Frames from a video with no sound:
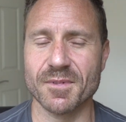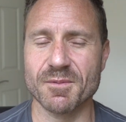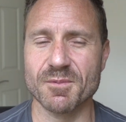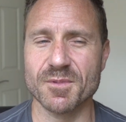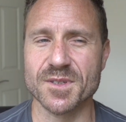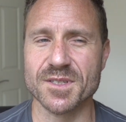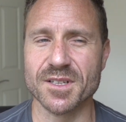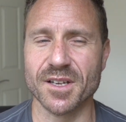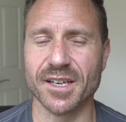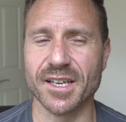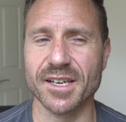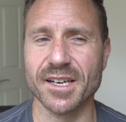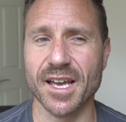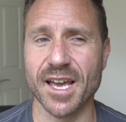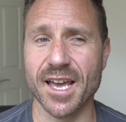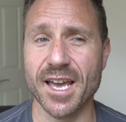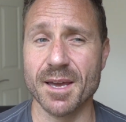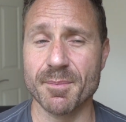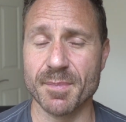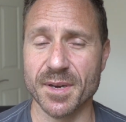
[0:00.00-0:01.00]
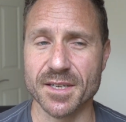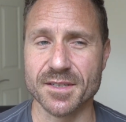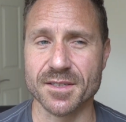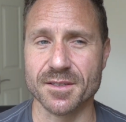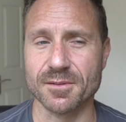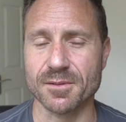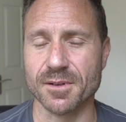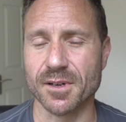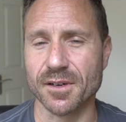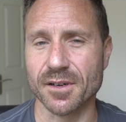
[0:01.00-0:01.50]
was like an air
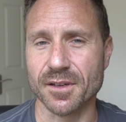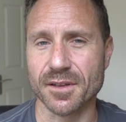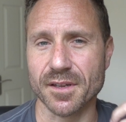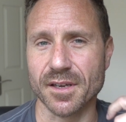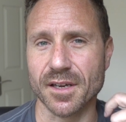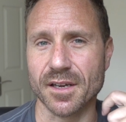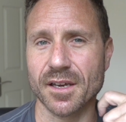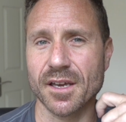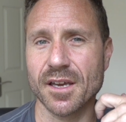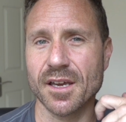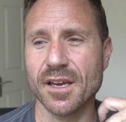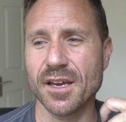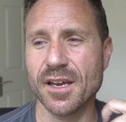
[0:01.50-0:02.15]
pistol kind of thing.